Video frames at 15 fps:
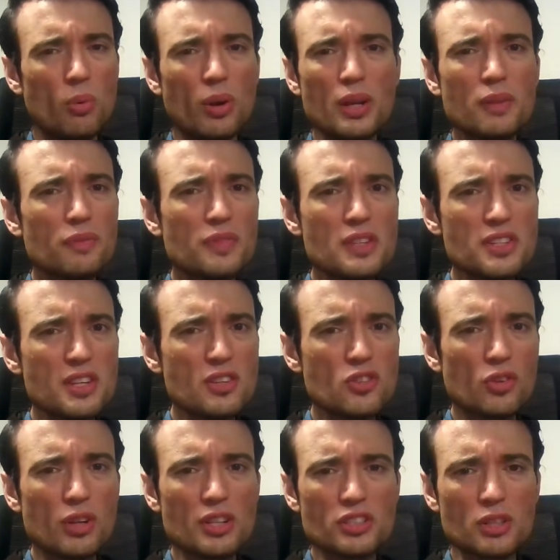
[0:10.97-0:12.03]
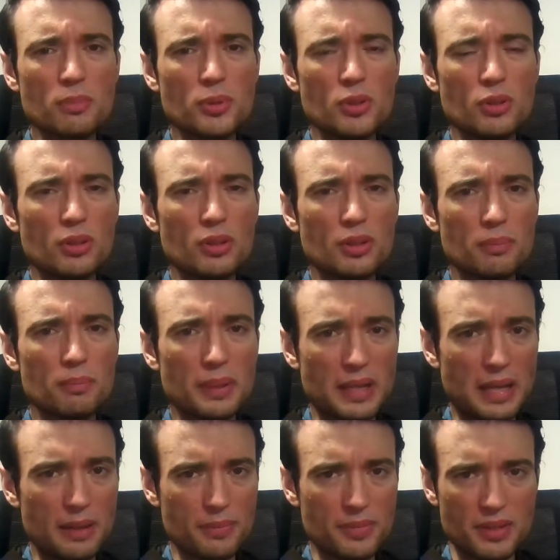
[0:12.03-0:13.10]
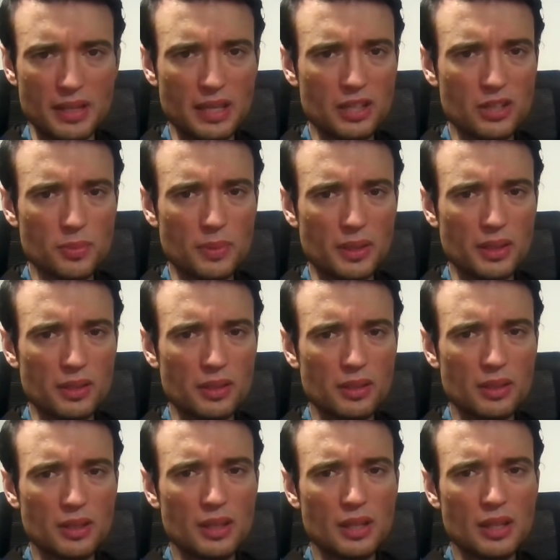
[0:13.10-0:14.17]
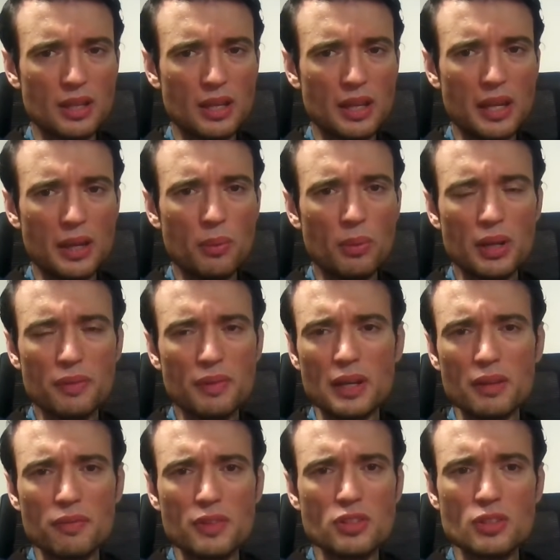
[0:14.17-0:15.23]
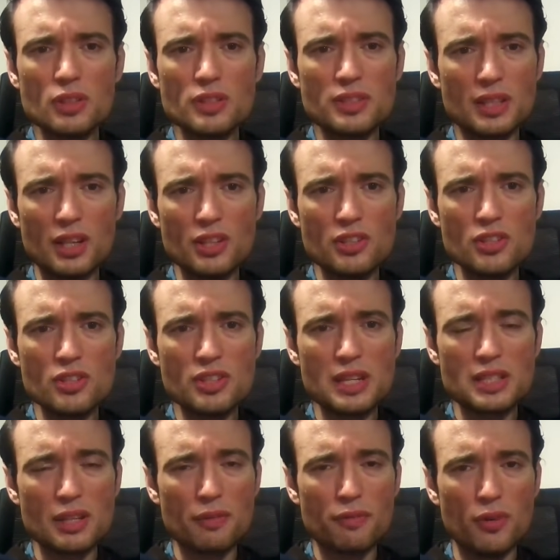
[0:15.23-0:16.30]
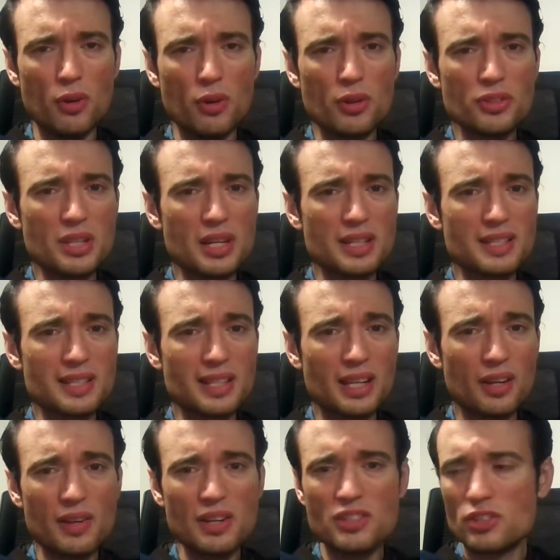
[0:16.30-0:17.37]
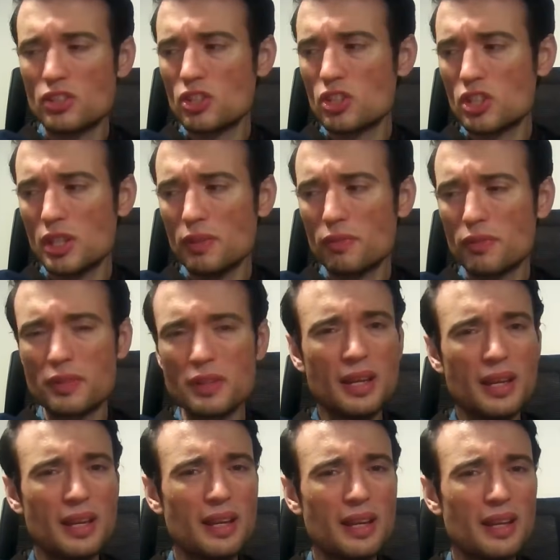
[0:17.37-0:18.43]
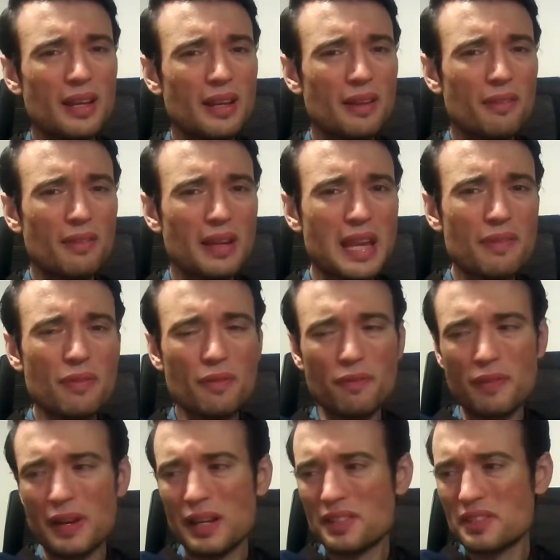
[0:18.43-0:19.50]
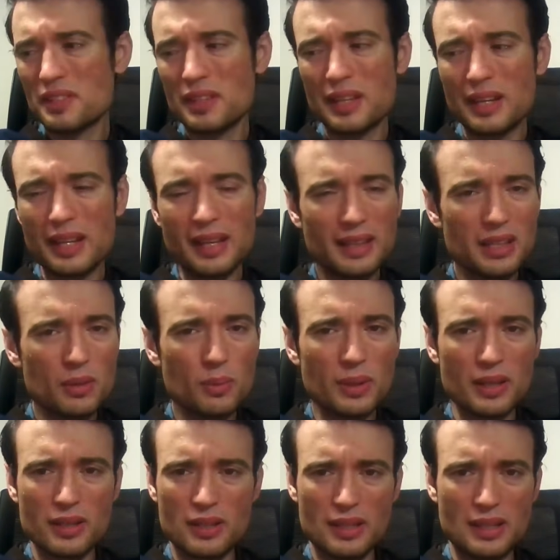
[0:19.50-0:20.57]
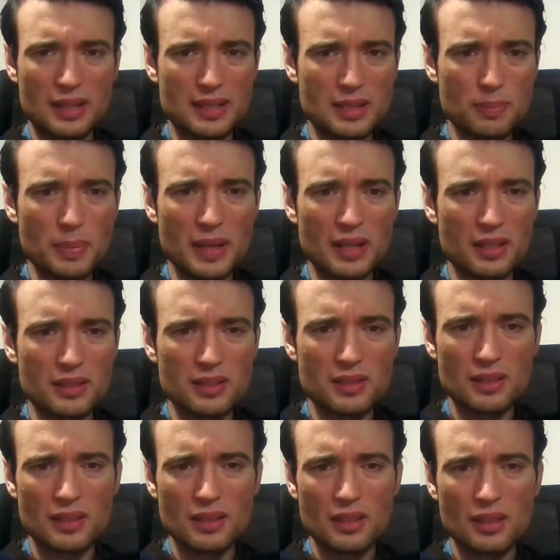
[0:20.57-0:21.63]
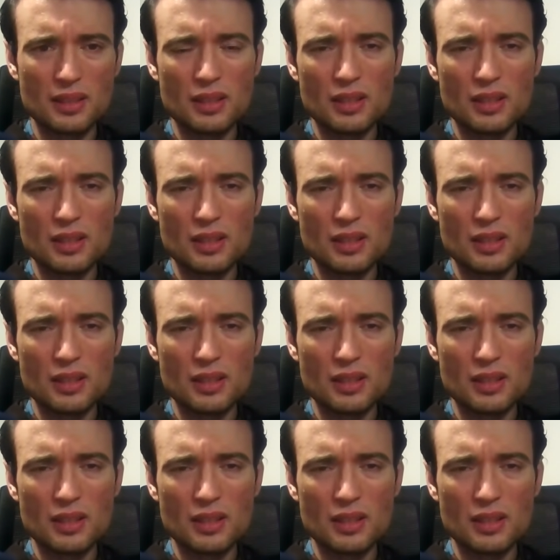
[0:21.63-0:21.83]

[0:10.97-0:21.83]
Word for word: What if decentralized compute becomes the next one? And what if artificial intelligence is a force that accelerates the shift even faster than anyone expects?